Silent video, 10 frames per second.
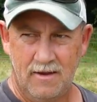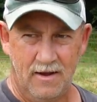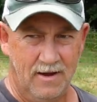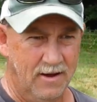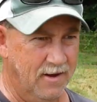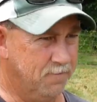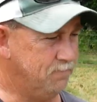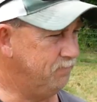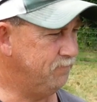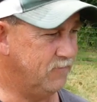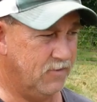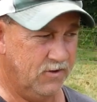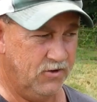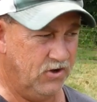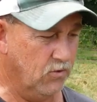
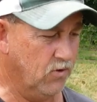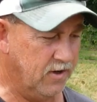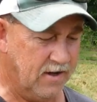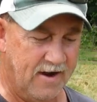doing